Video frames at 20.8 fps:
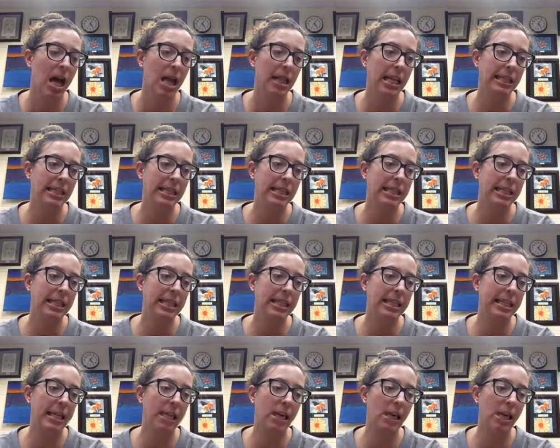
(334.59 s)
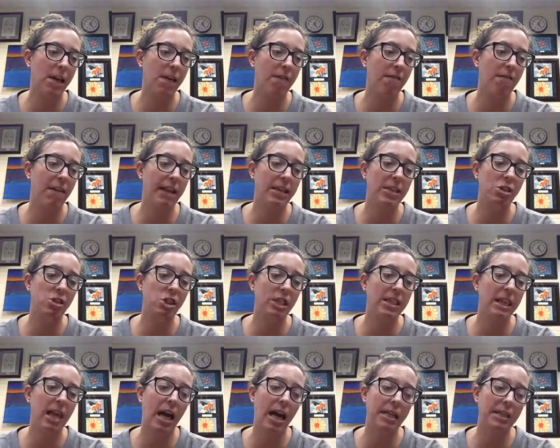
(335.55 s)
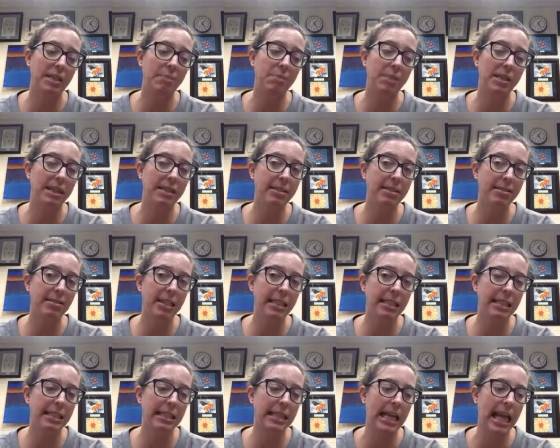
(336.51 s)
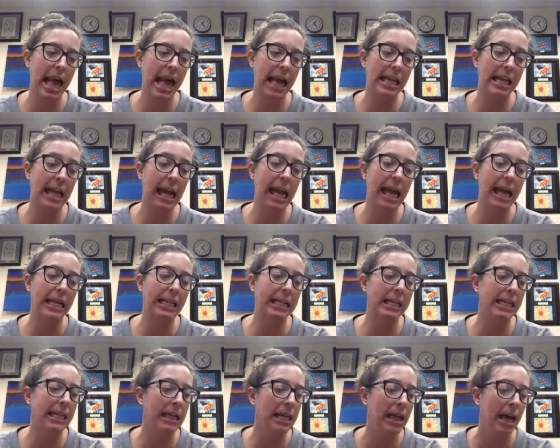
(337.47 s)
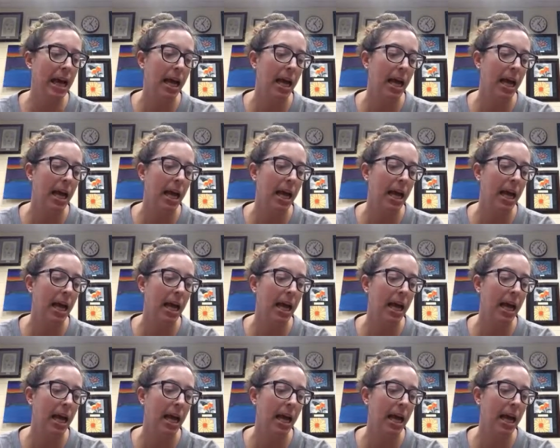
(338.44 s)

Let's see here. Vanishing honeybees is 980,